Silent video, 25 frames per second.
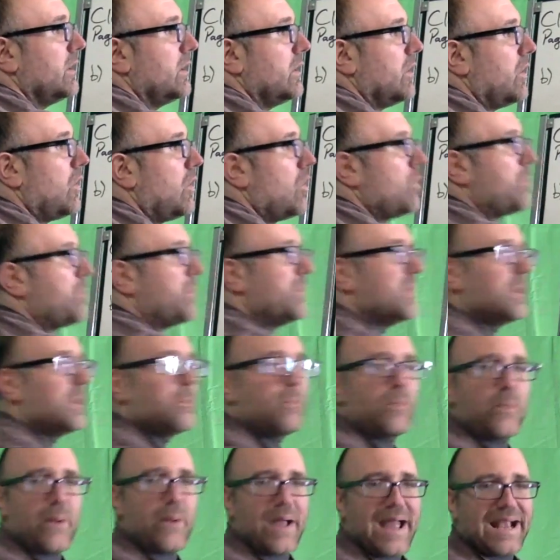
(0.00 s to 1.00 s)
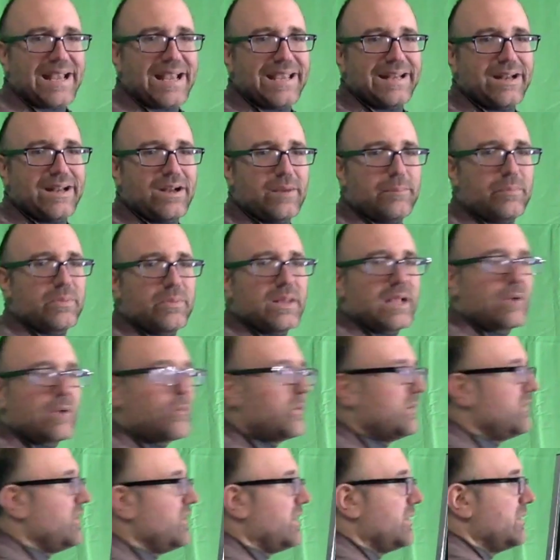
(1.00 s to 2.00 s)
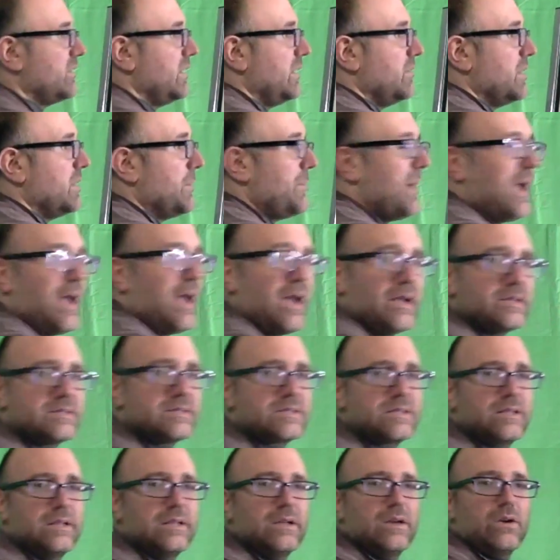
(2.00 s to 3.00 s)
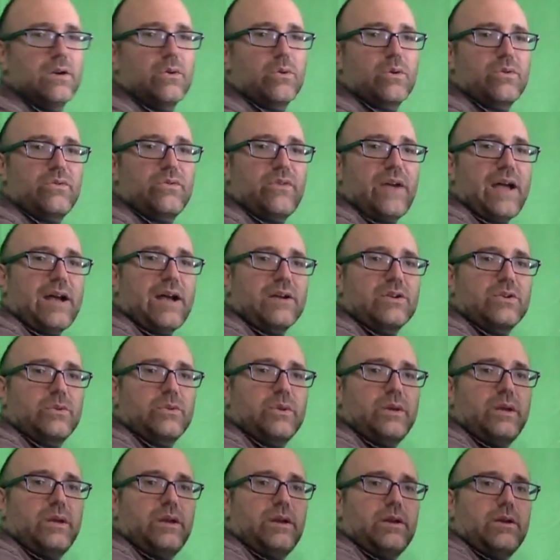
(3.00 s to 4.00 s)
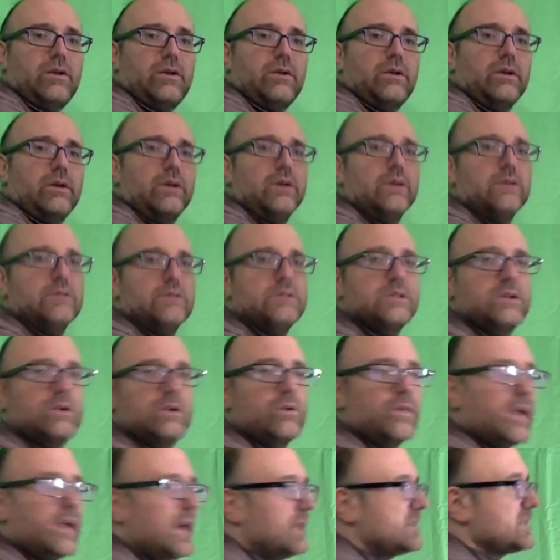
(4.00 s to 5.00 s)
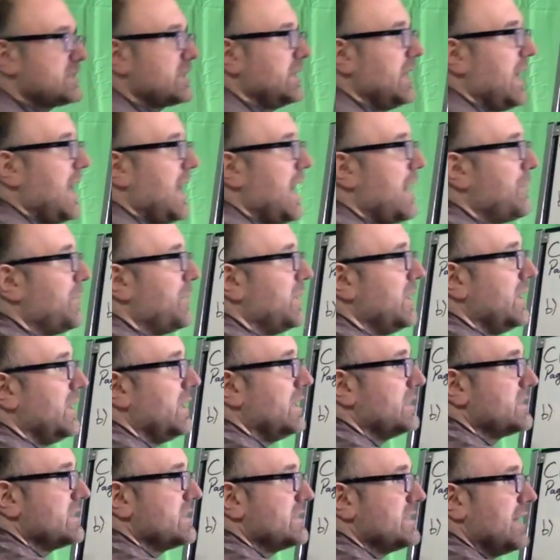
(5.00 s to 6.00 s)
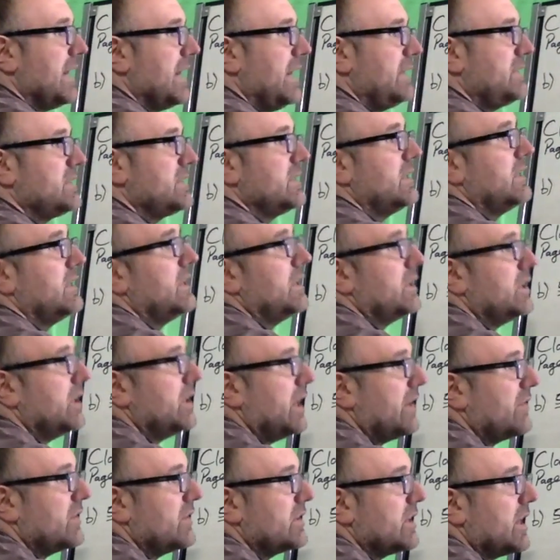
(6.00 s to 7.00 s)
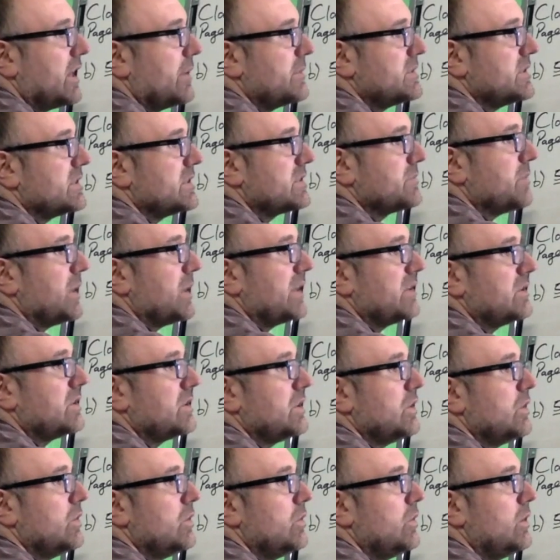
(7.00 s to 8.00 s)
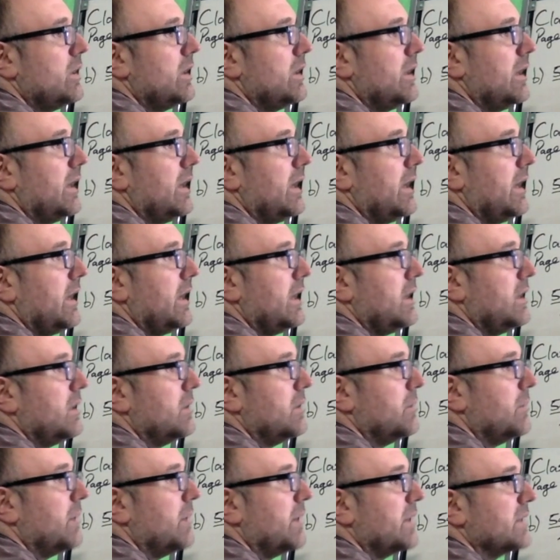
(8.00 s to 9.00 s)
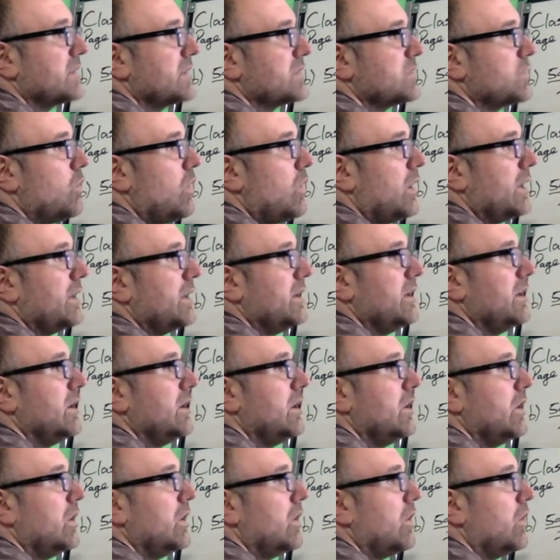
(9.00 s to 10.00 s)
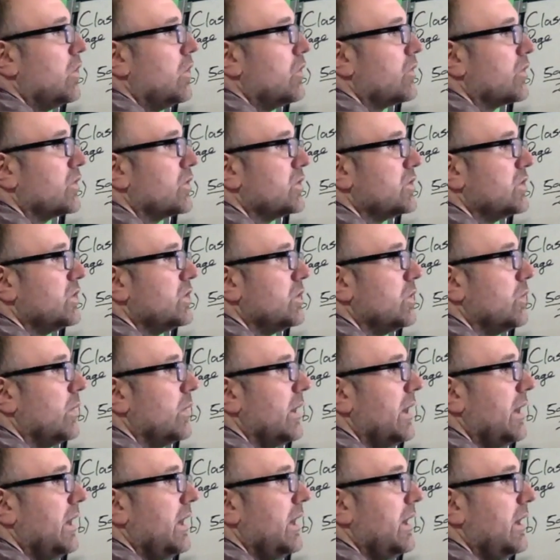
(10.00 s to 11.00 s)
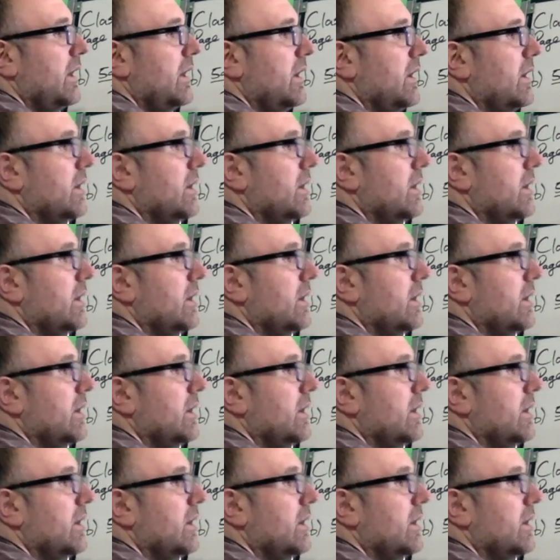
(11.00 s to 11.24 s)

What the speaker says: Open the bracket up like we've done in the past. We're factoring here. So that's going to happen is that you have to times this by 2a minus 1 over 2a.